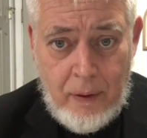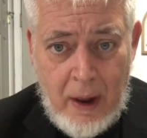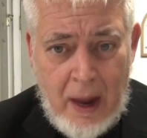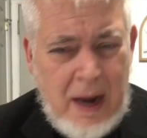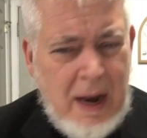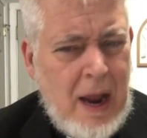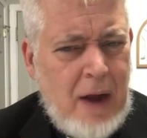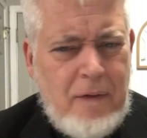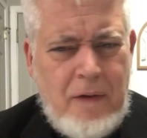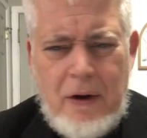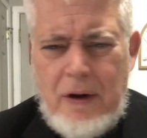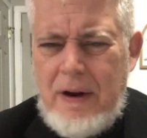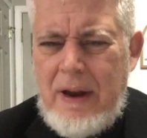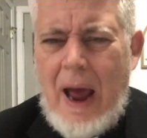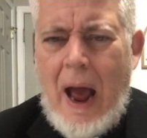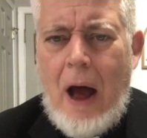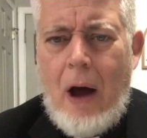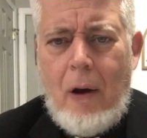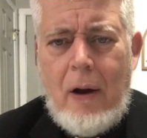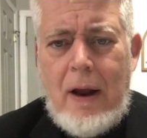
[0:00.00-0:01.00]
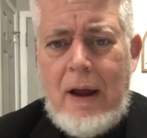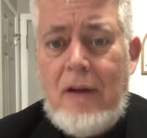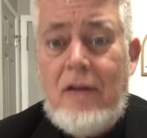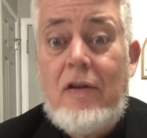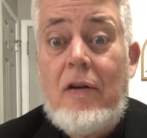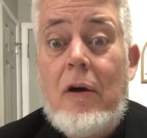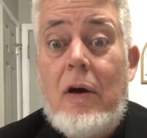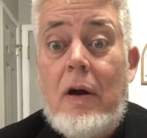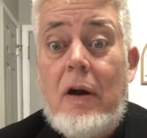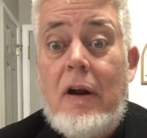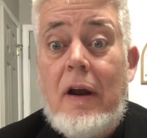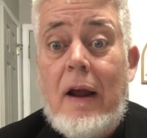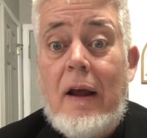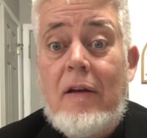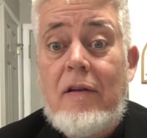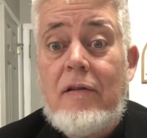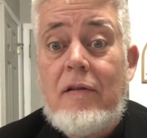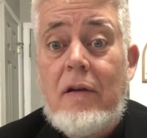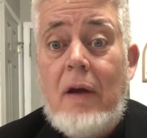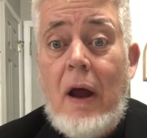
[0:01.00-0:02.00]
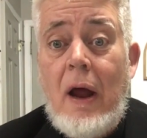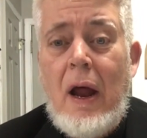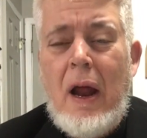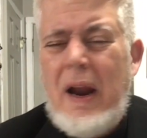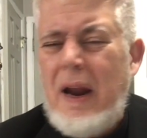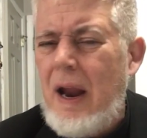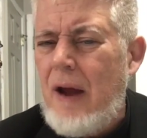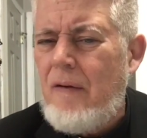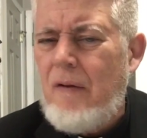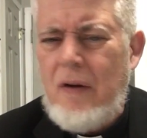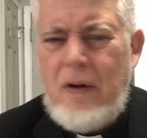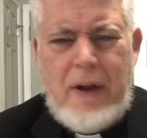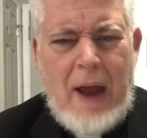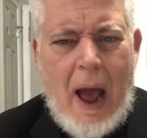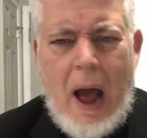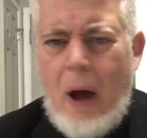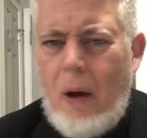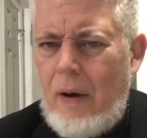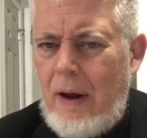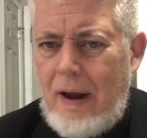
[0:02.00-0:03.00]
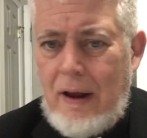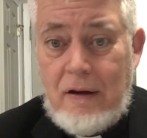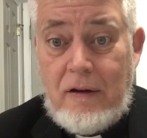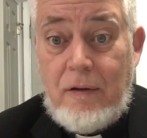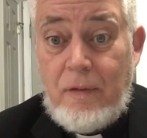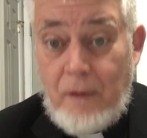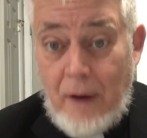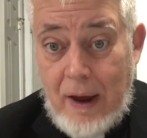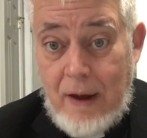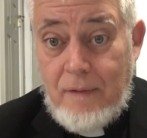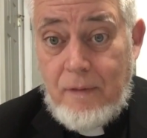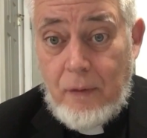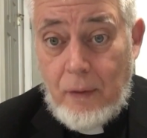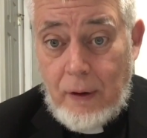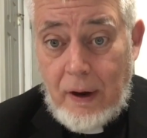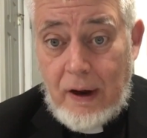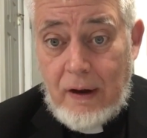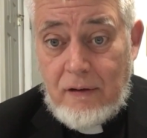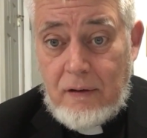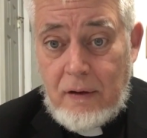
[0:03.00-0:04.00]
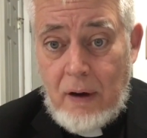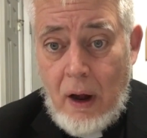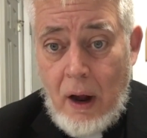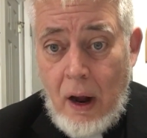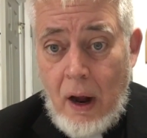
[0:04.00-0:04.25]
Never doubt His goodness never doubt his faithfulness.